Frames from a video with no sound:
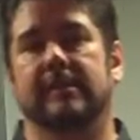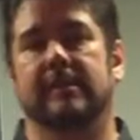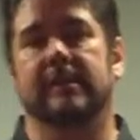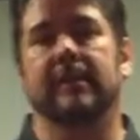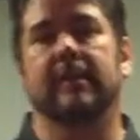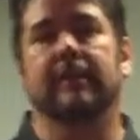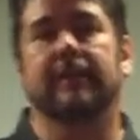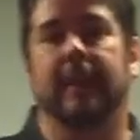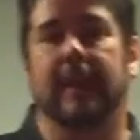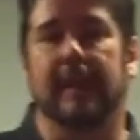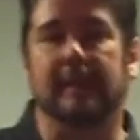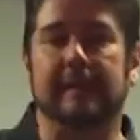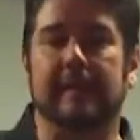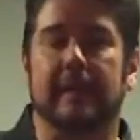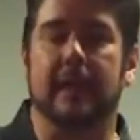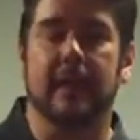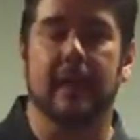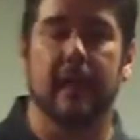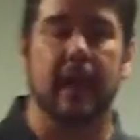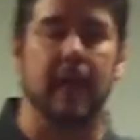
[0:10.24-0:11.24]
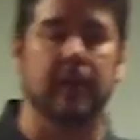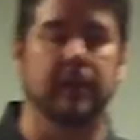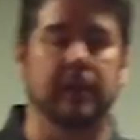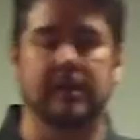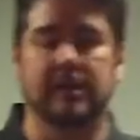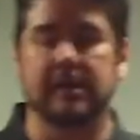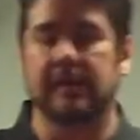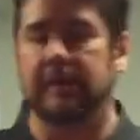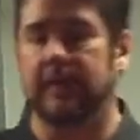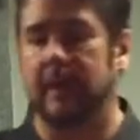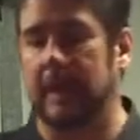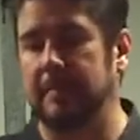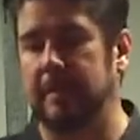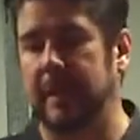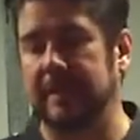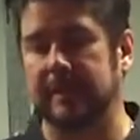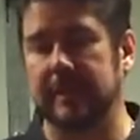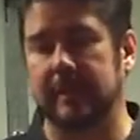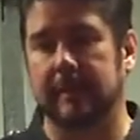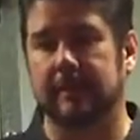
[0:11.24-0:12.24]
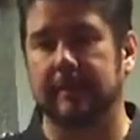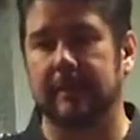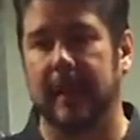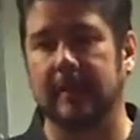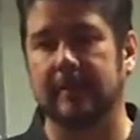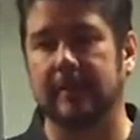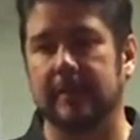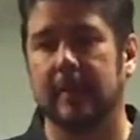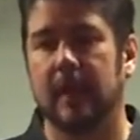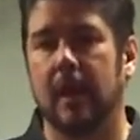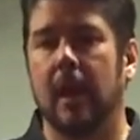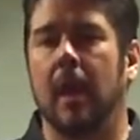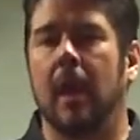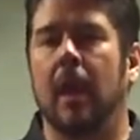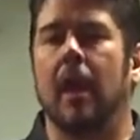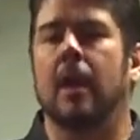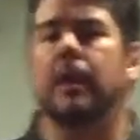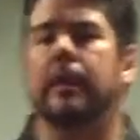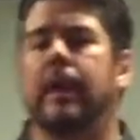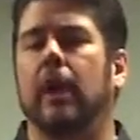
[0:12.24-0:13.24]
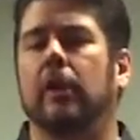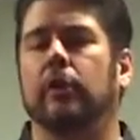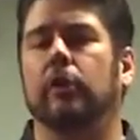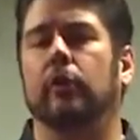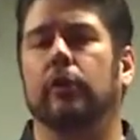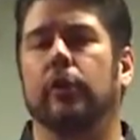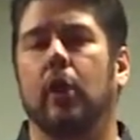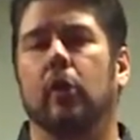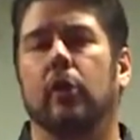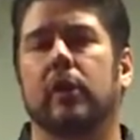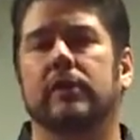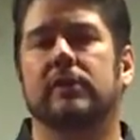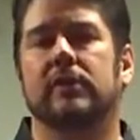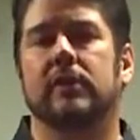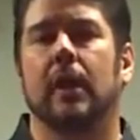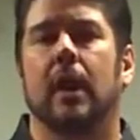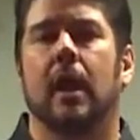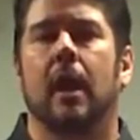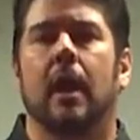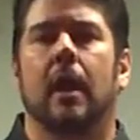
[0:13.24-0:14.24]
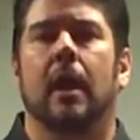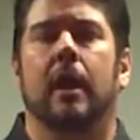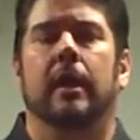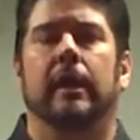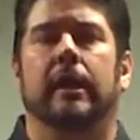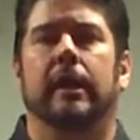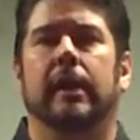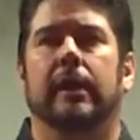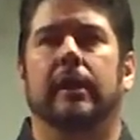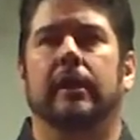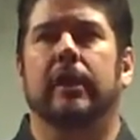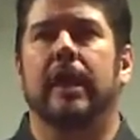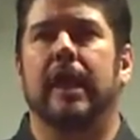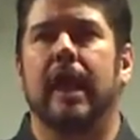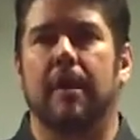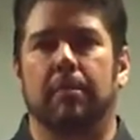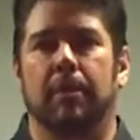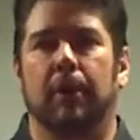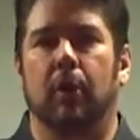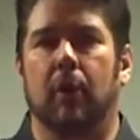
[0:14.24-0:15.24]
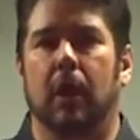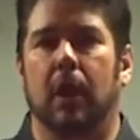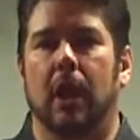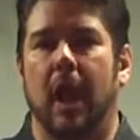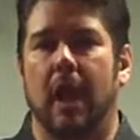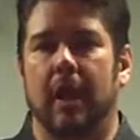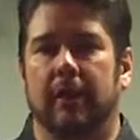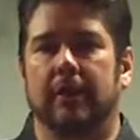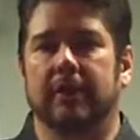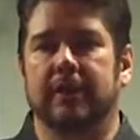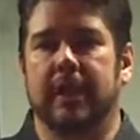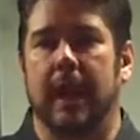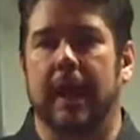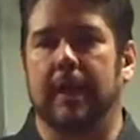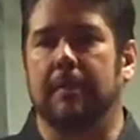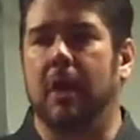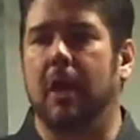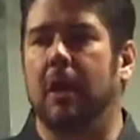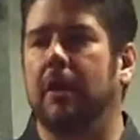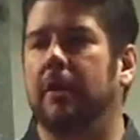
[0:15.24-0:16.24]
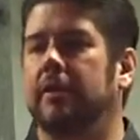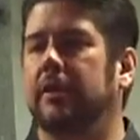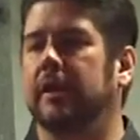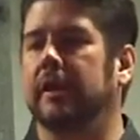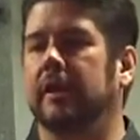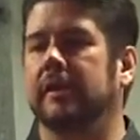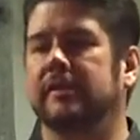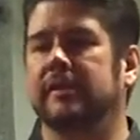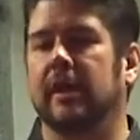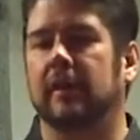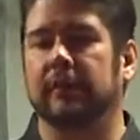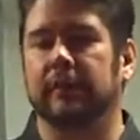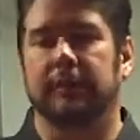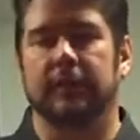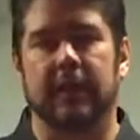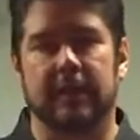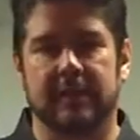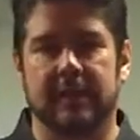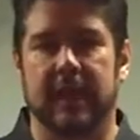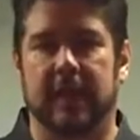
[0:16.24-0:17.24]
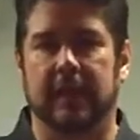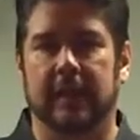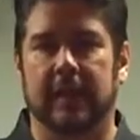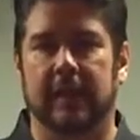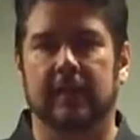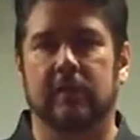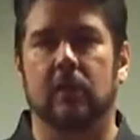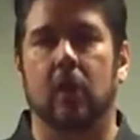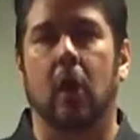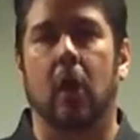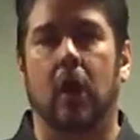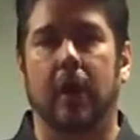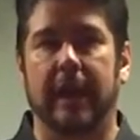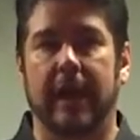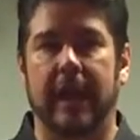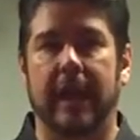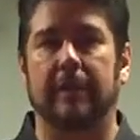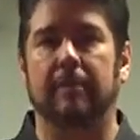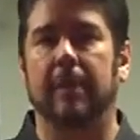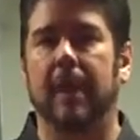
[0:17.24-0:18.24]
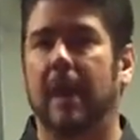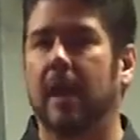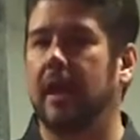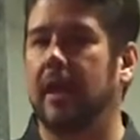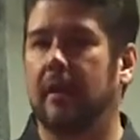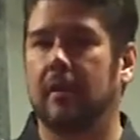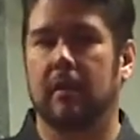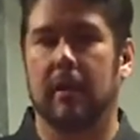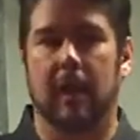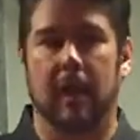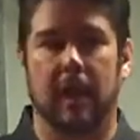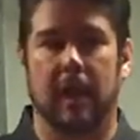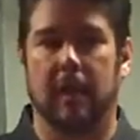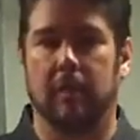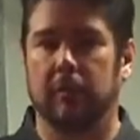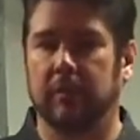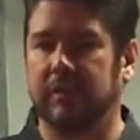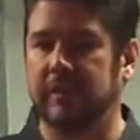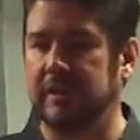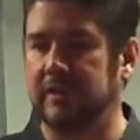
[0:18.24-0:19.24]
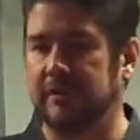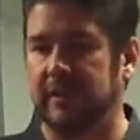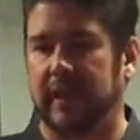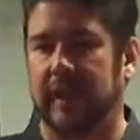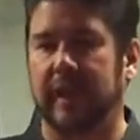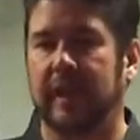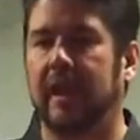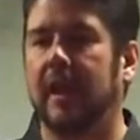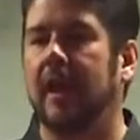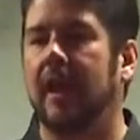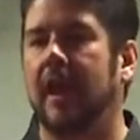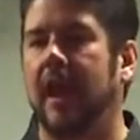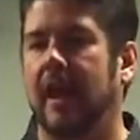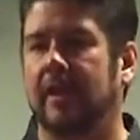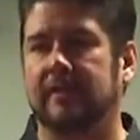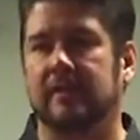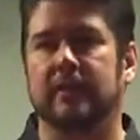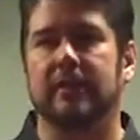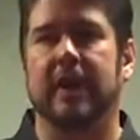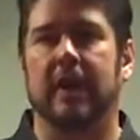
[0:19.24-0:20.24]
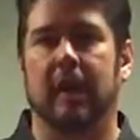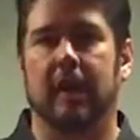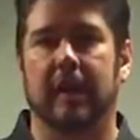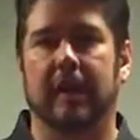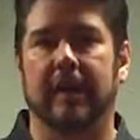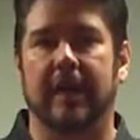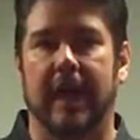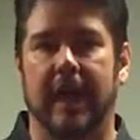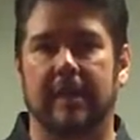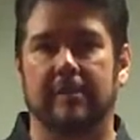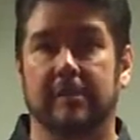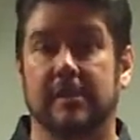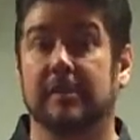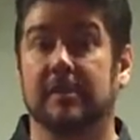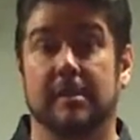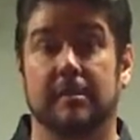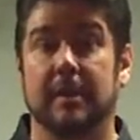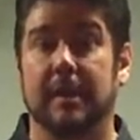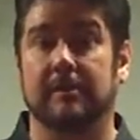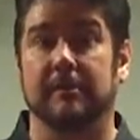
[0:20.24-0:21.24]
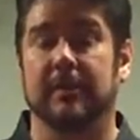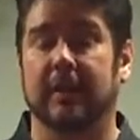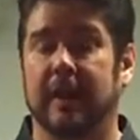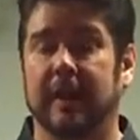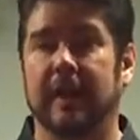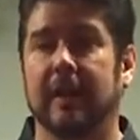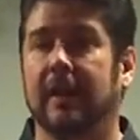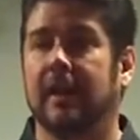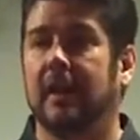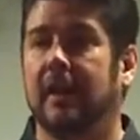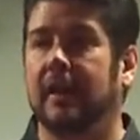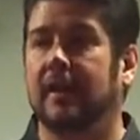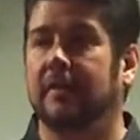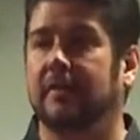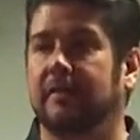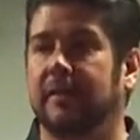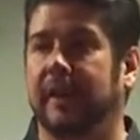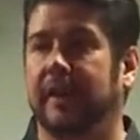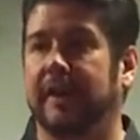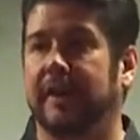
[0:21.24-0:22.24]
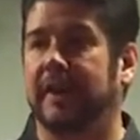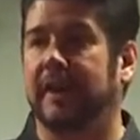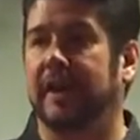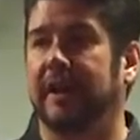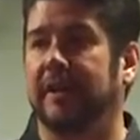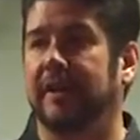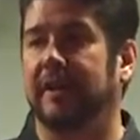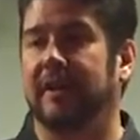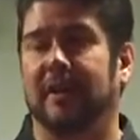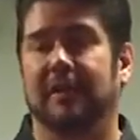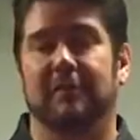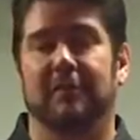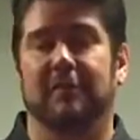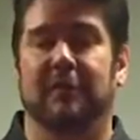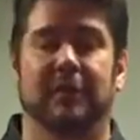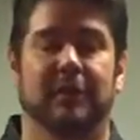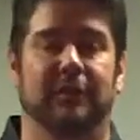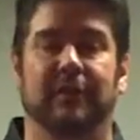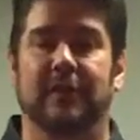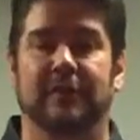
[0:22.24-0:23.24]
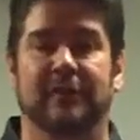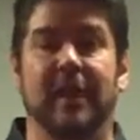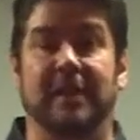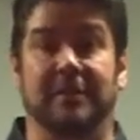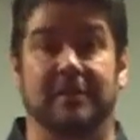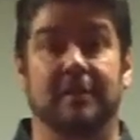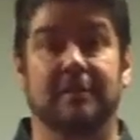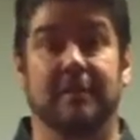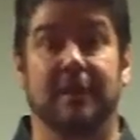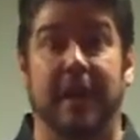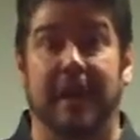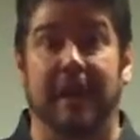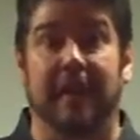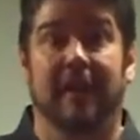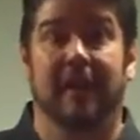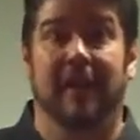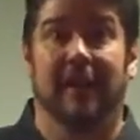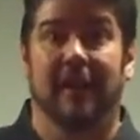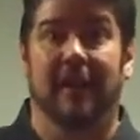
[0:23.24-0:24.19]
is the defense. And this is a very basic defense. Now, you'll notice in Kempo, a lot of the time, the self-defense techniques are named with these very esoteric names, and sometimes very, let's face facts are fun.